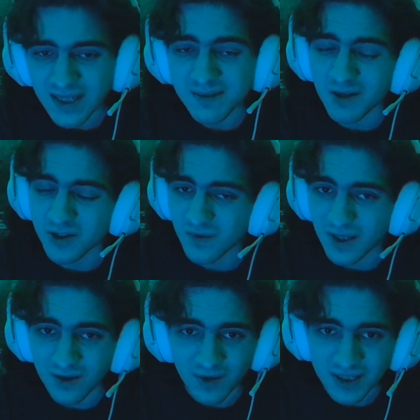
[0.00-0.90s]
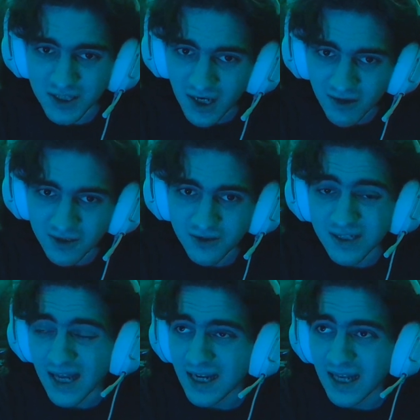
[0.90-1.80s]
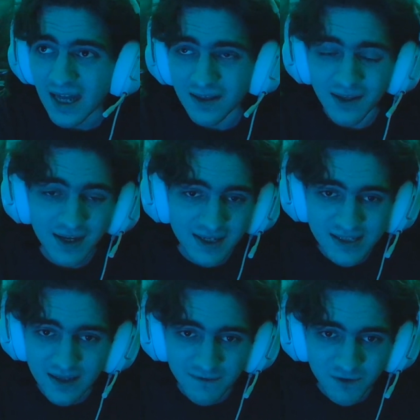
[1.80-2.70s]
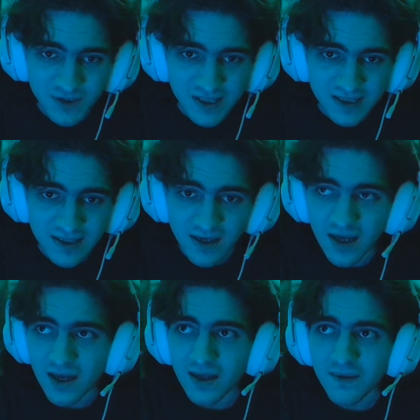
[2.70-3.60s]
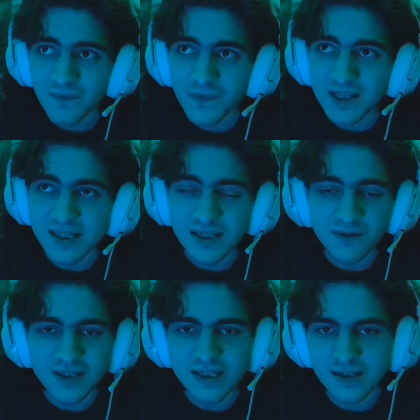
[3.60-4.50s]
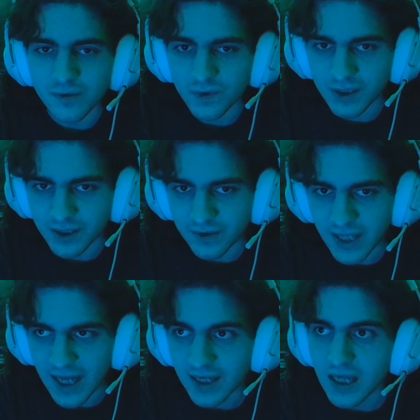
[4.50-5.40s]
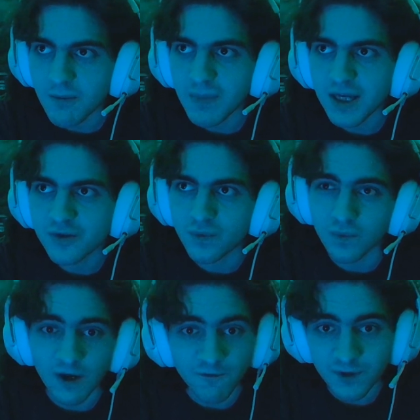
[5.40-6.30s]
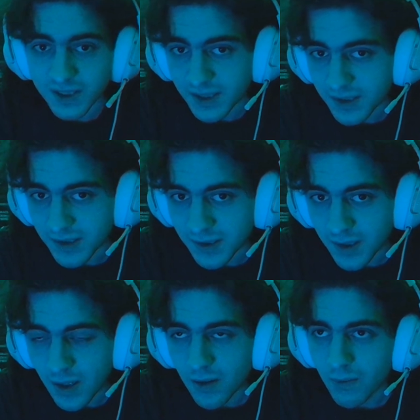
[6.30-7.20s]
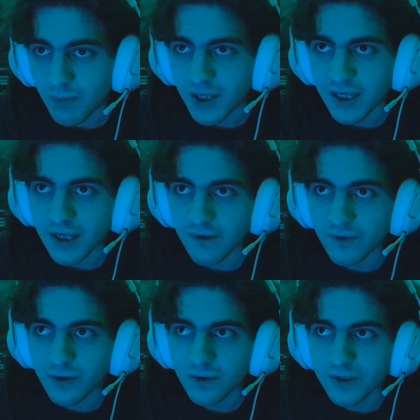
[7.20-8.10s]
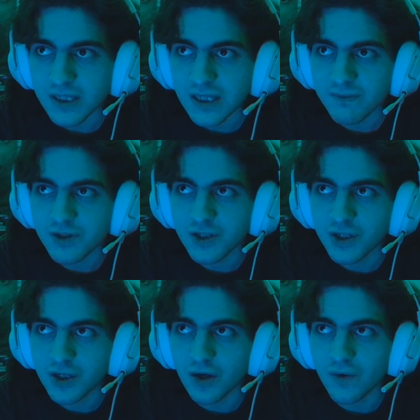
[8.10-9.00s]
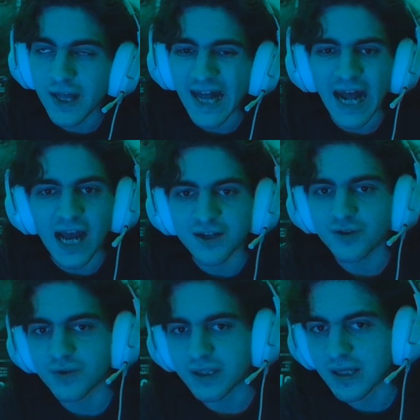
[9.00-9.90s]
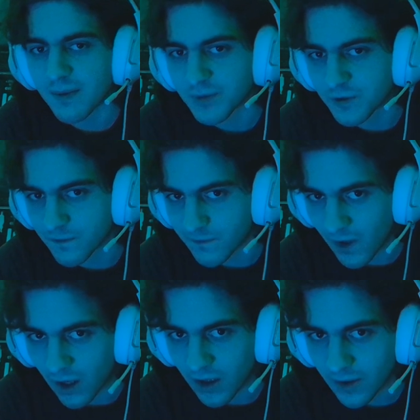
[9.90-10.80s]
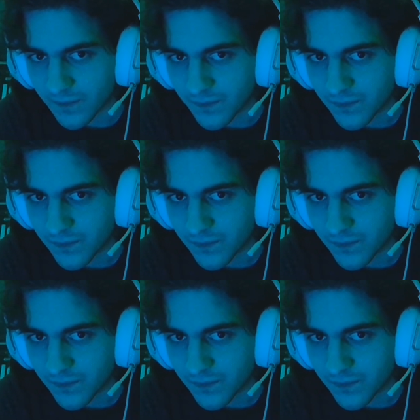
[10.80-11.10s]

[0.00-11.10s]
especially with underage characters. And again, like I said in the first season, this series doesn't really do that. It makes references, but it never seems to go that extra step too far.